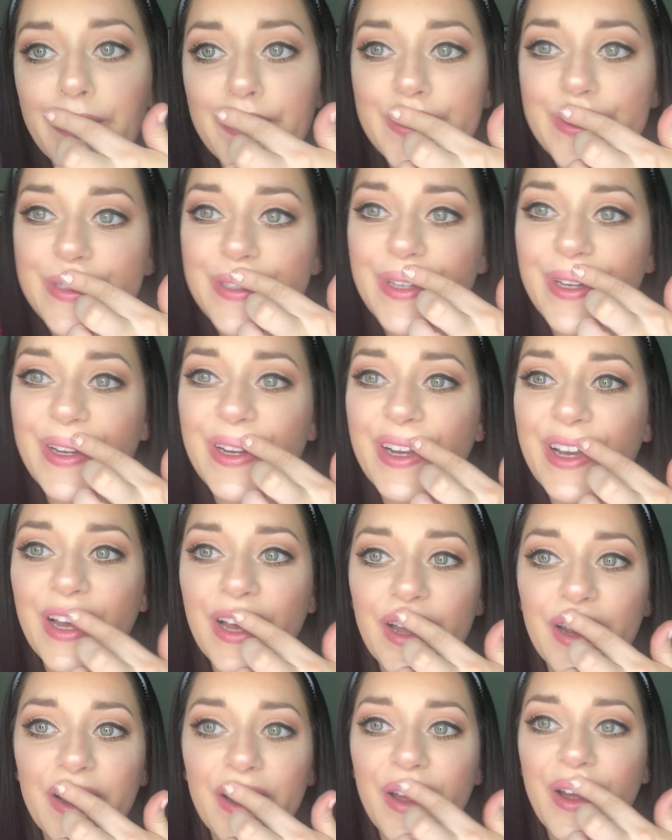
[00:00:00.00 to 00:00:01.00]
I'm just going to
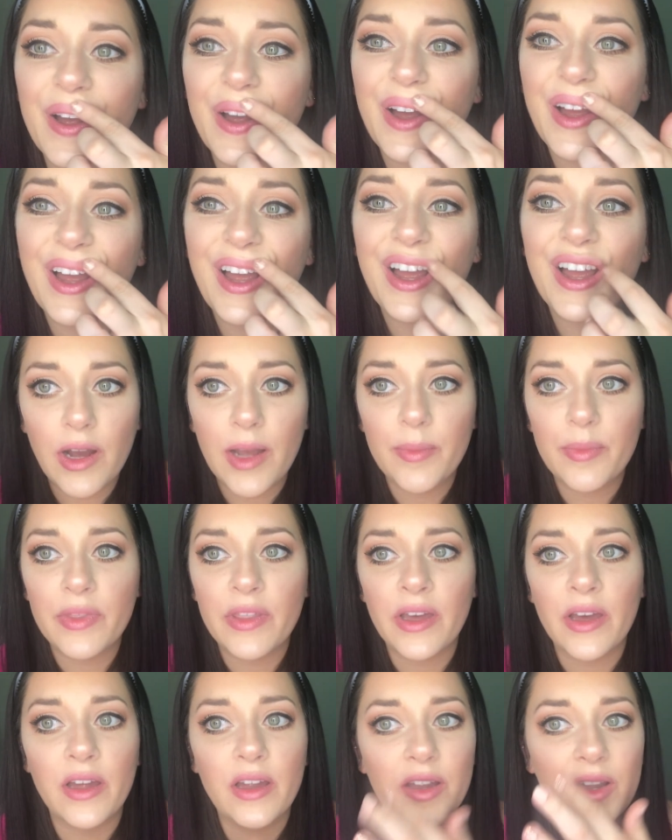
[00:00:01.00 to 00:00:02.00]
kind of wipe
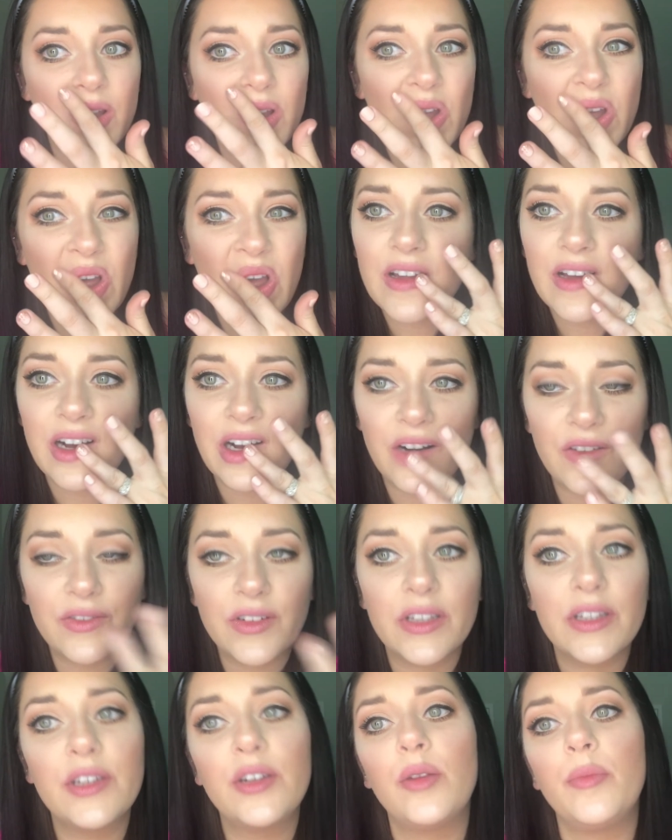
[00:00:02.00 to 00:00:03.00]
that off a
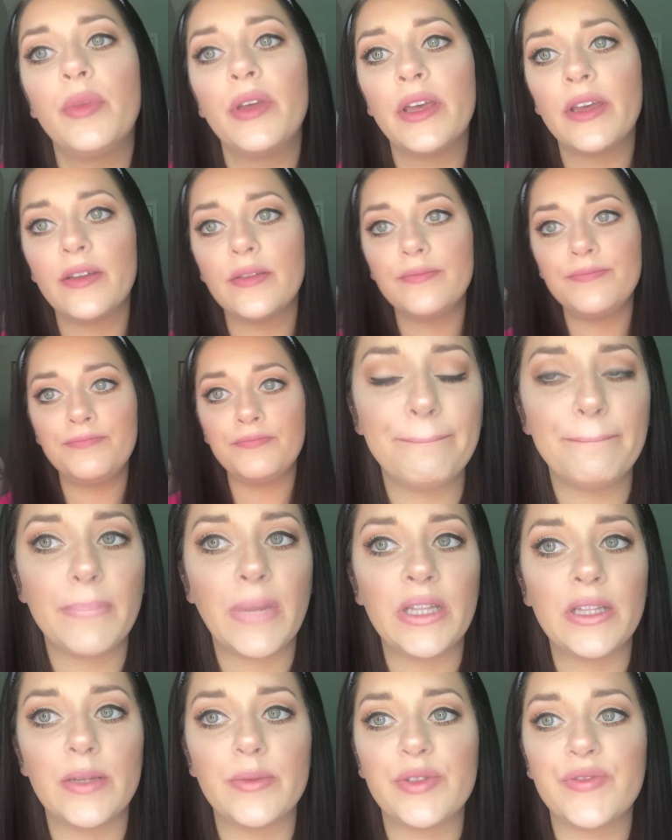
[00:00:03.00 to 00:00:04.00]
little bit.
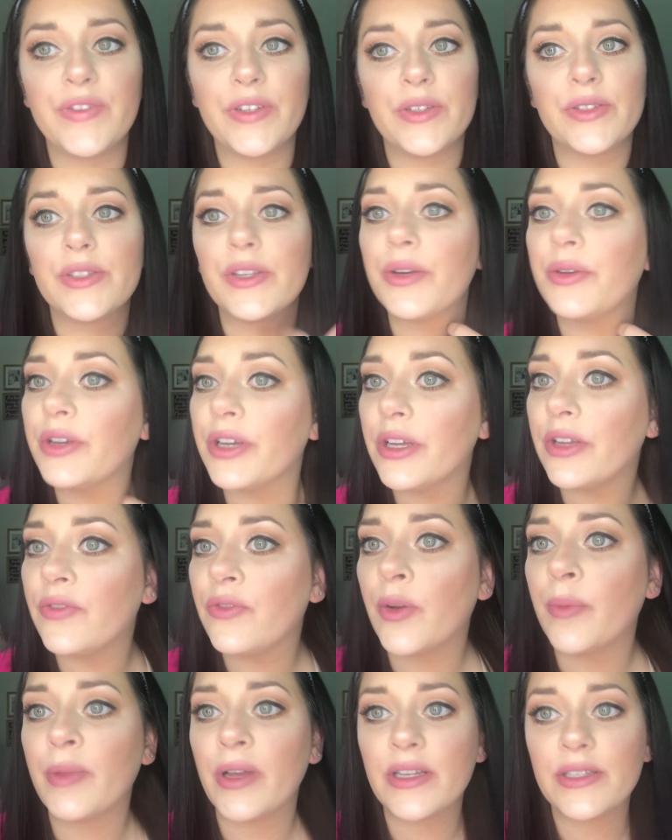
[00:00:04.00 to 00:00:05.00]
My lips feel so good
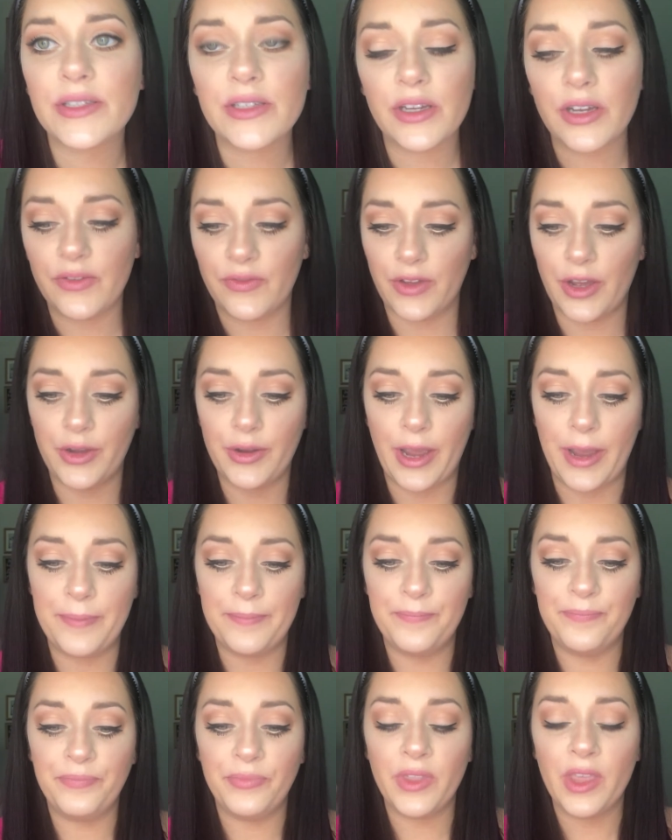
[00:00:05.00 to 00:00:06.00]
from that stuff. Okay,
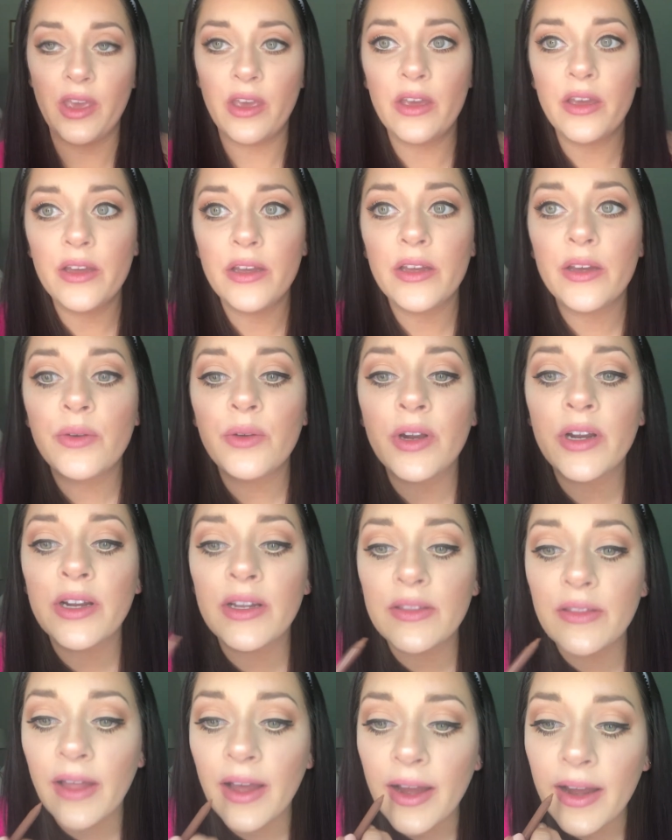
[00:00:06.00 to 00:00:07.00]
we're going
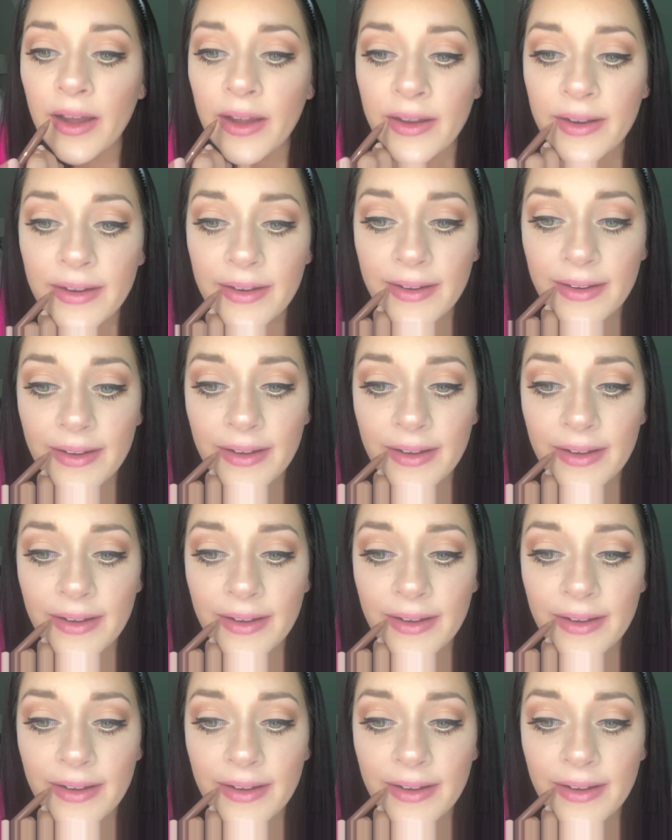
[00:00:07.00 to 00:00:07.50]
to line.